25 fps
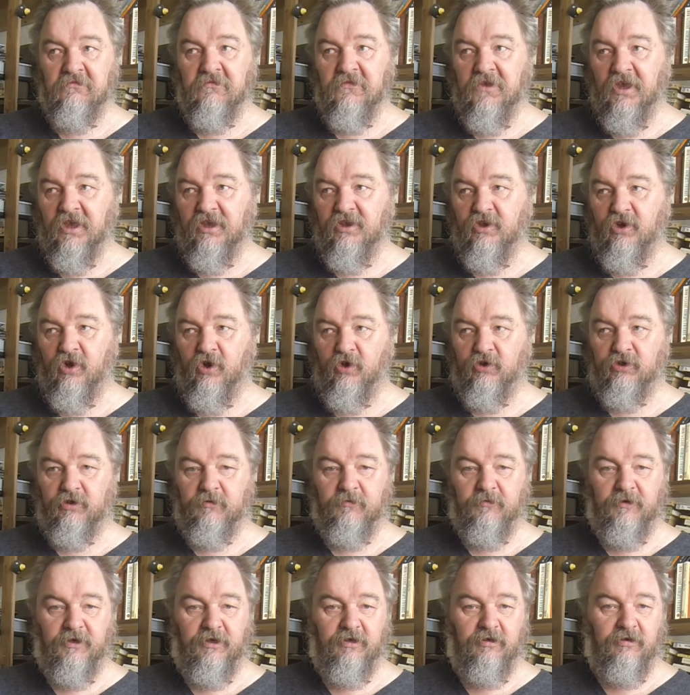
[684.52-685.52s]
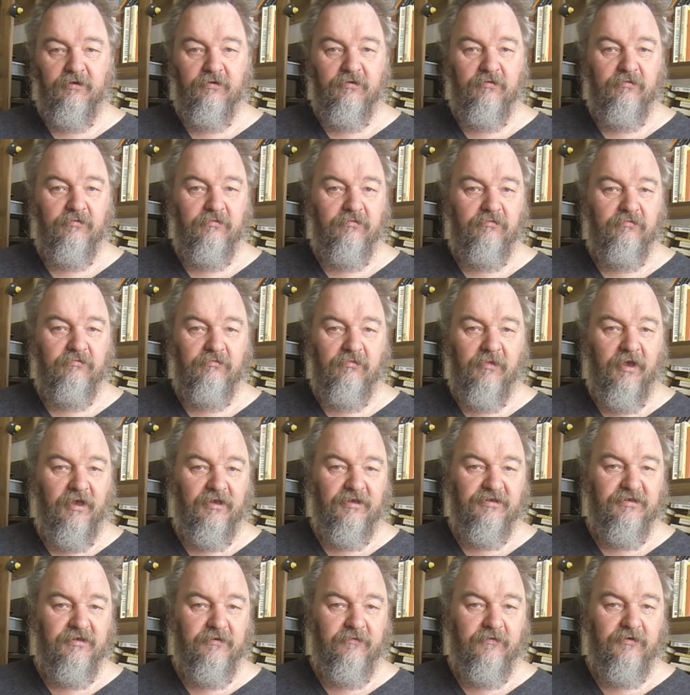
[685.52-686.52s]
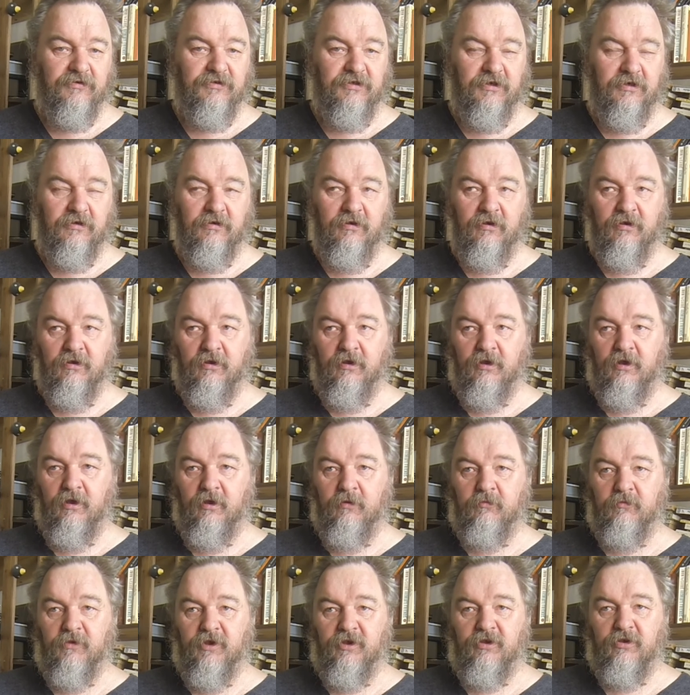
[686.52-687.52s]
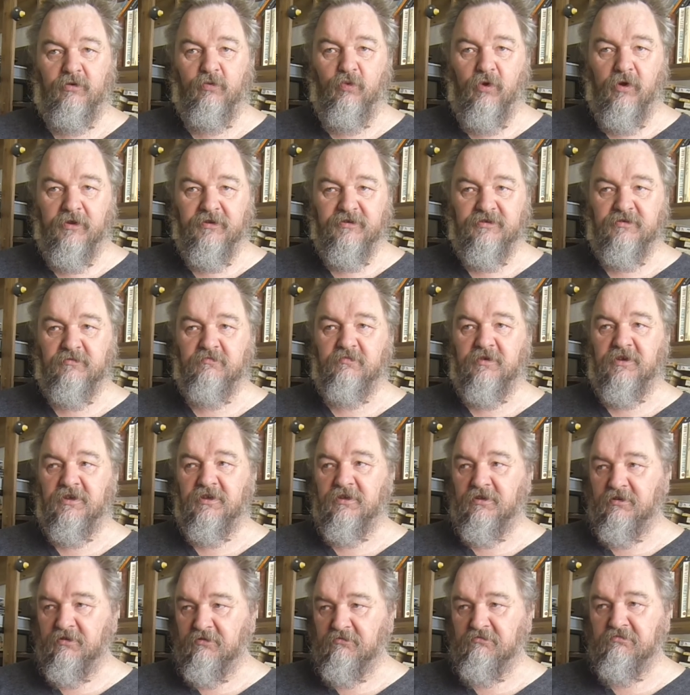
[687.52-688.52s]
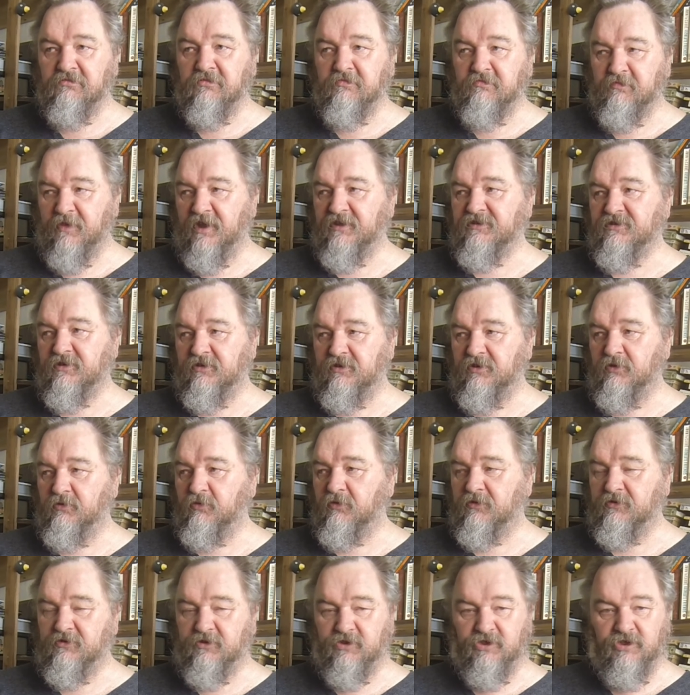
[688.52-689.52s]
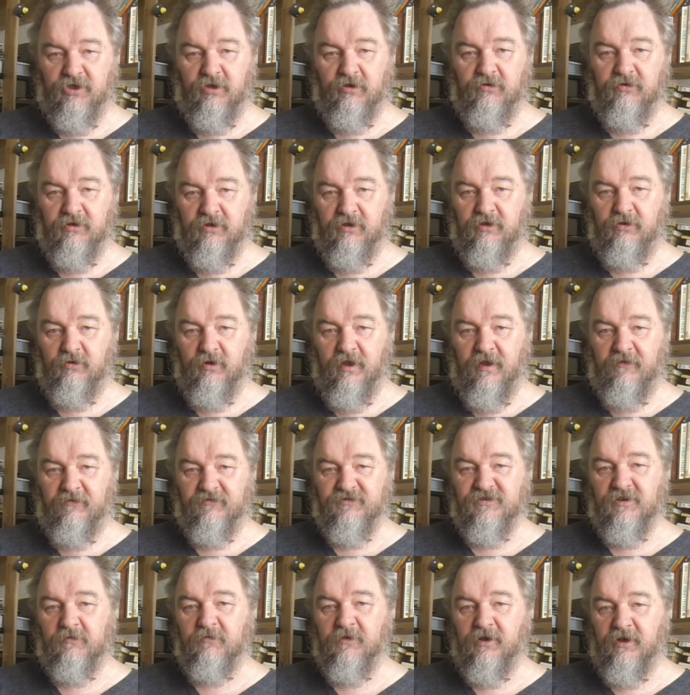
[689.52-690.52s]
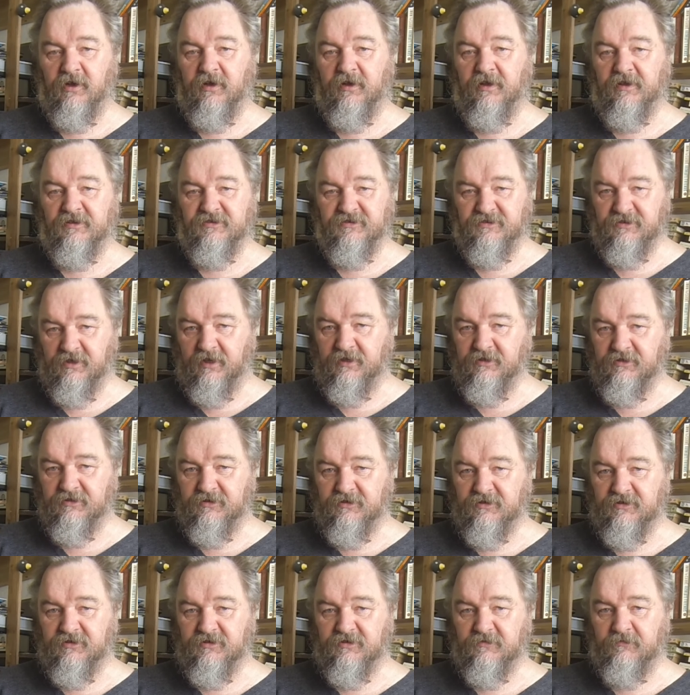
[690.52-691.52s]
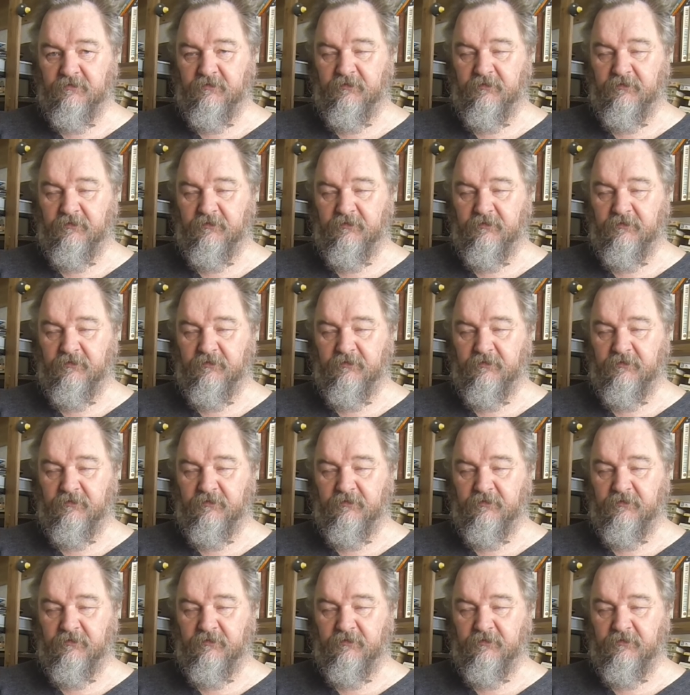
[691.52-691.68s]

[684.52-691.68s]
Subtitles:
economy or activity, but you want to be better. You want to show that you have some higher status.